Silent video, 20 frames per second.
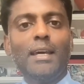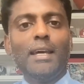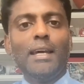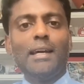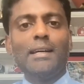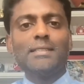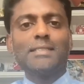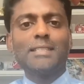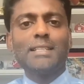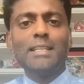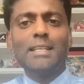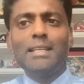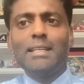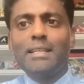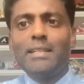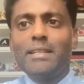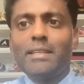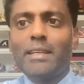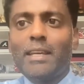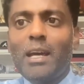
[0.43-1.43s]
How's
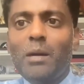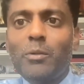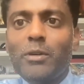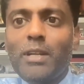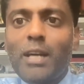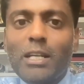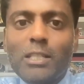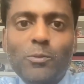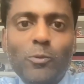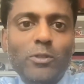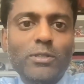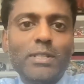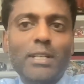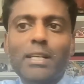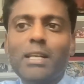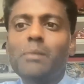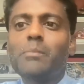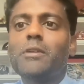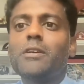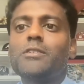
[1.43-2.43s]
it? Indian Cowboy,
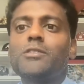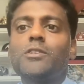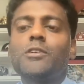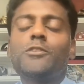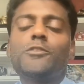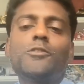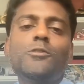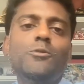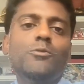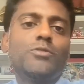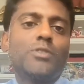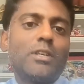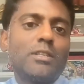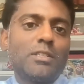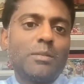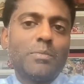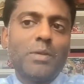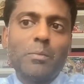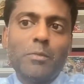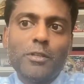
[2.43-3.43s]
doctorate.com, picture on Tuesday,
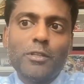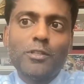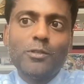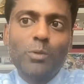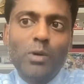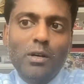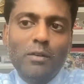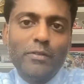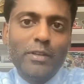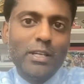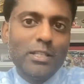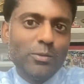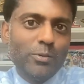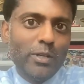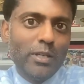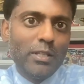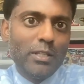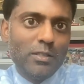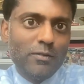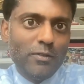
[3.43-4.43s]
September the 12th, as
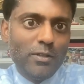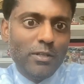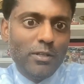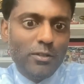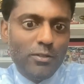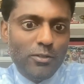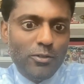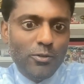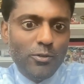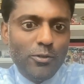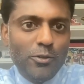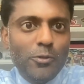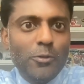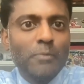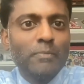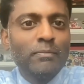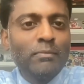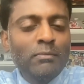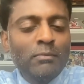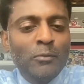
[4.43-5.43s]
we get this video to you.